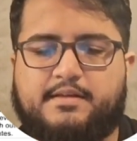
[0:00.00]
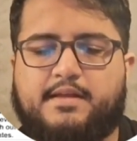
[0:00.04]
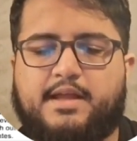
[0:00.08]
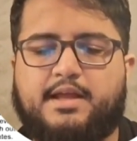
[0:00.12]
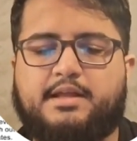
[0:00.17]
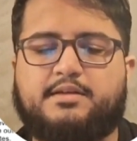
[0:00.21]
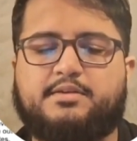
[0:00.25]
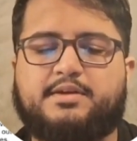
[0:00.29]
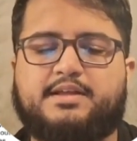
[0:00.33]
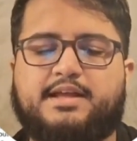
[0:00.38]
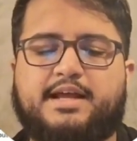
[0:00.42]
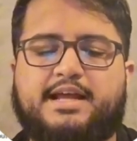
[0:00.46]

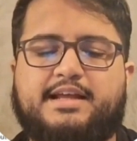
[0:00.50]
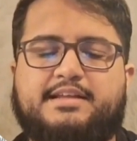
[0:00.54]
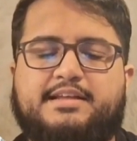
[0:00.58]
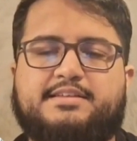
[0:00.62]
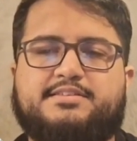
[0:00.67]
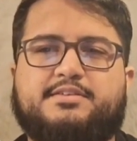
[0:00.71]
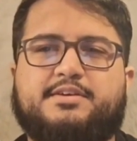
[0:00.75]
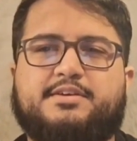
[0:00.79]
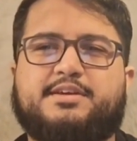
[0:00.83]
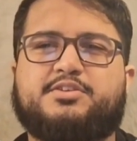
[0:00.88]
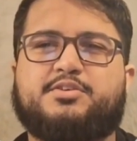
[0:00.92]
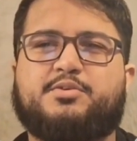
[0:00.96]
I will add a
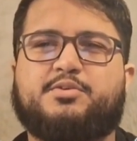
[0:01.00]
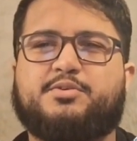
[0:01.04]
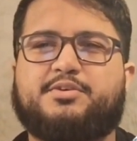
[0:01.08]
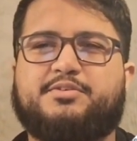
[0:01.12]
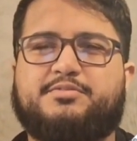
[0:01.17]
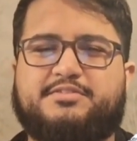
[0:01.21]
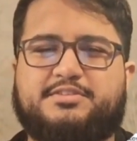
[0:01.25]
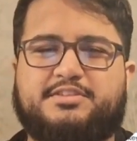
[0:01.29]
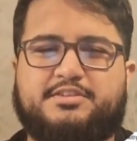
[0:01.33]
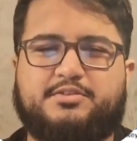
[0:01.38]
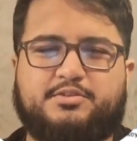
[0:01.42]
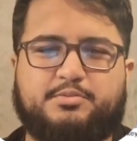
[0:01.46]
threshold
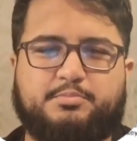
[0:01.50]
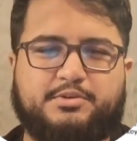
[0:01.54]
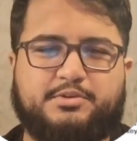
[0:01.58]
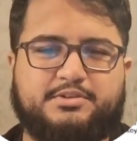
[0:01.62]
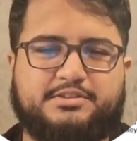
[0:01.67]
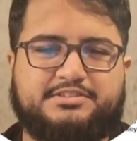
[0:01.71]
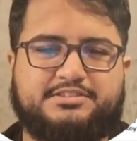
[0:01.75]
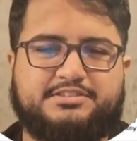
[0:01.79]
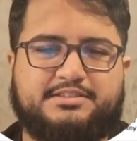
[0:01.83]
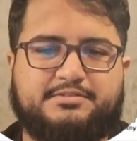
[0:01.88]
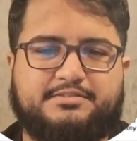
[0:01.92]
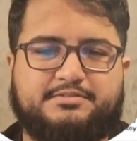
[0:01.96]
of
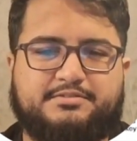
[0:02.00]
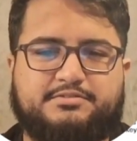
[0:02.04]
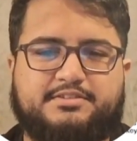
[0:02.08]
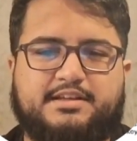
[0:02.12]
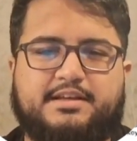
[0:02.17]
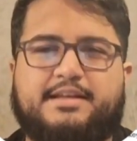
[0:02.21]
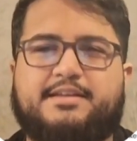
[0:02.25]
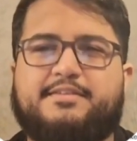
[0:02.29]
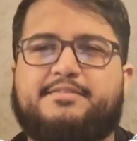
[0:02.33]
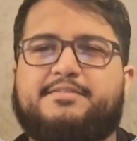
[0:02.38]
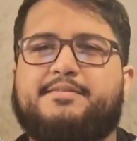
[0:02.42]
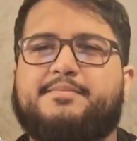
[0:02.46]

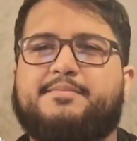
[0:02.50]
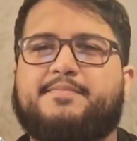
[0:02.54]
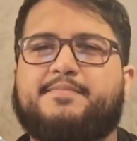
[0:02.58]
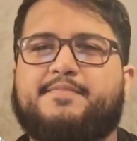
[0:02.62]
0.75.